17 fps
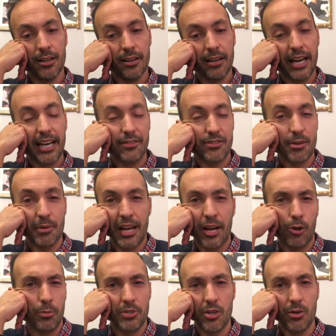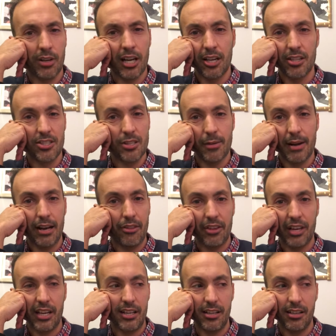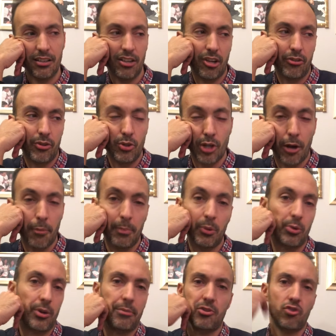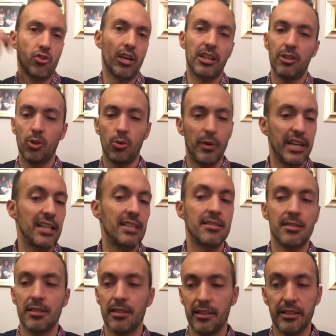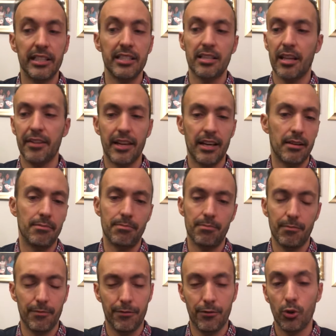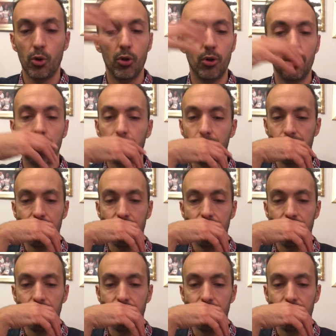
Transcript: And if someone helps you and cuts you out, you don't build up the strength in your wings, and then they fall